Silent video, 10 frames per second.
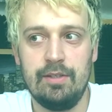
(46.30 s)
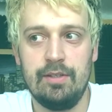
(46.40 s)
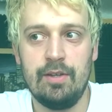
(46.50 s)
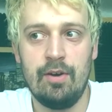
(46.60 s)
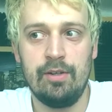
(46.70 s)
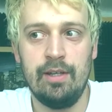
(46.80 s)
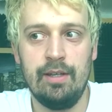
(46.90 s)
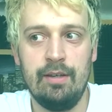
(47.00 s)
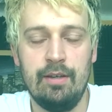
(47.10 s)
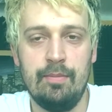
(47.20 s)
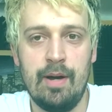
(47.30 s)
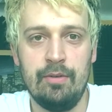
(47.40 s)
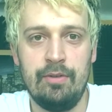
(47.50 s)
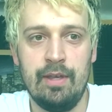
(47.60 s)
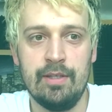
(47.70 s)
talking
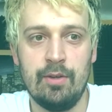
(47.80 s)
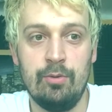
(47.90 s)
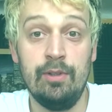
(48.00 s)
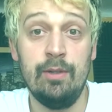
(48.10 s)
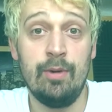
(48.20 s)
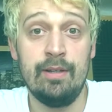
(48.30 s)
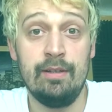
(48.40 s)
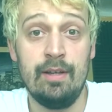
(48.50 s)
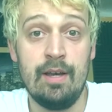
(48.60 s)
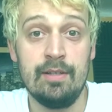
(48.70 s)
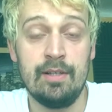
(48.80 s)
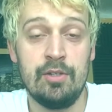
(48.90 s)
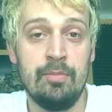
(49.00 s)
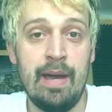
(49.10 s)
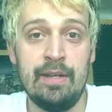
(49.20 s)
about things only when
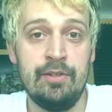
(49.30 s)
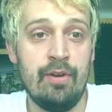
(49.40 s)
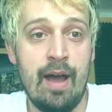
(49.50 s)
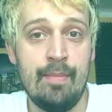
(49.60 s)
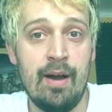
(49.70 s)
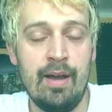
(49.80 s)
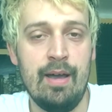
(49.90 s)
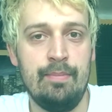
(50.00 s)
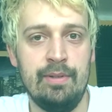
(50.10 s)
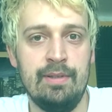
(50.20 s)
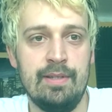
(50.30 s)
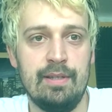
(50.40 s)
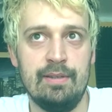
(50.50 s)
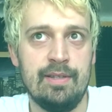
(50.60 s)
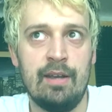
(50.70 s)
such a bad drama happens,
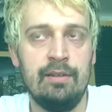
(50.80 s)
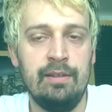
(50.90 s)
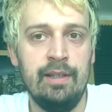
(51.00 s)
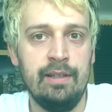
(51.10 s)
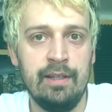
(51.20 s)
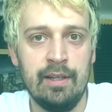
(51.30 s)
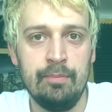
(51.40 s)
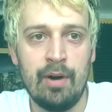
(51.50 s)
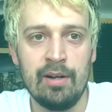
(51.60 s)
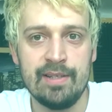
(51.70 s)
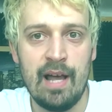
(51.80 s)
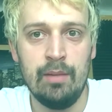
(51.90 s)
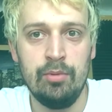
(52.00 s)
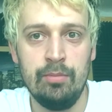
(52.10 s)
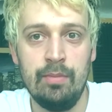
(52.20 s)
and suddenly Linkin Park's
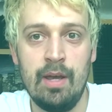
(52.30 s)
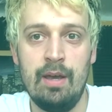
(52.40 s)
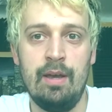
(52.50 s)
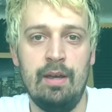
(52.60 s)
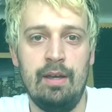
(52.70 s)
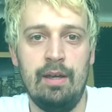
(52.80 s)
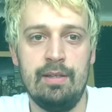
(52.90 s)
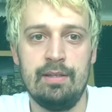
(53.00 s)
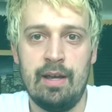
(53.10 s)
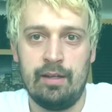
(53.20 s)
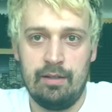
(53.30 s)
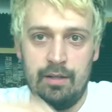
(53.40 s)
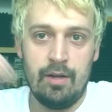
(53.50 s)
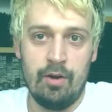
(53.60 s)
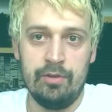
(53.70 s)
album is
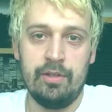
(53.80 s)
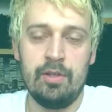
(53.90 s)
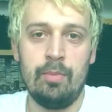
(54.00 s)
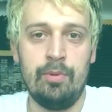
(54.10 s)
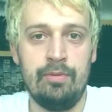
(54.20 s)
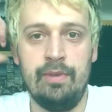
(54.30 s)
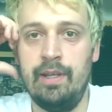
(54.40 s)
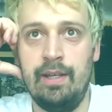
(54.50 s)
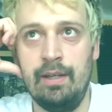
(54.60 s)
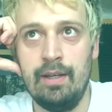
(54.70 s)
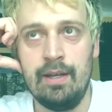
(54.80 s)
on the top of the